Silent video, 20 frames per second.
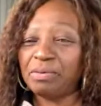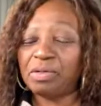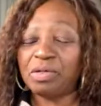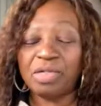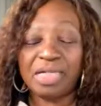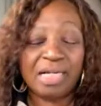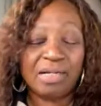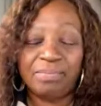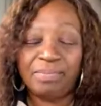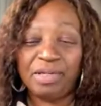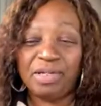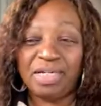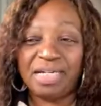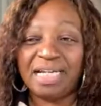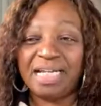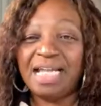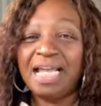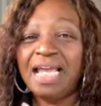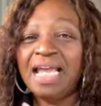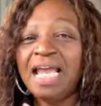the
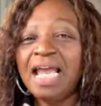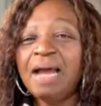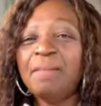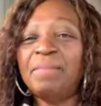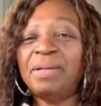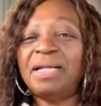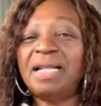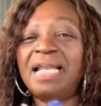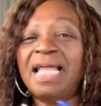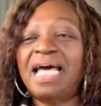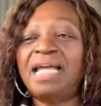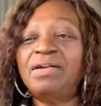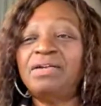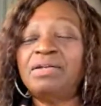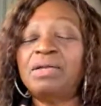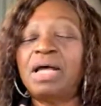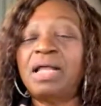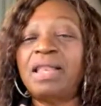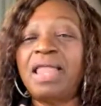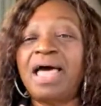community. But a lot
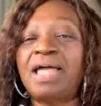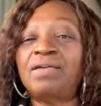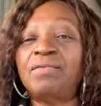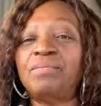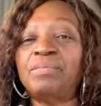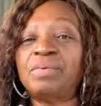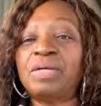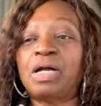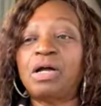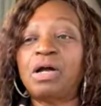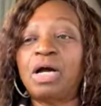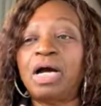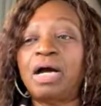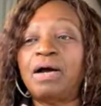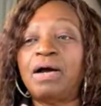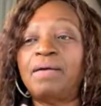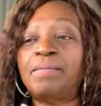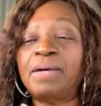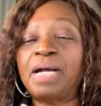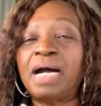
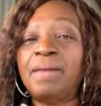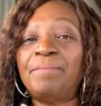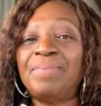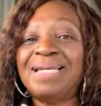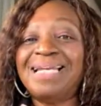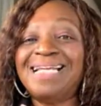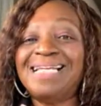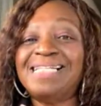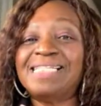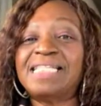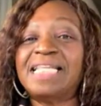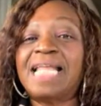of companies,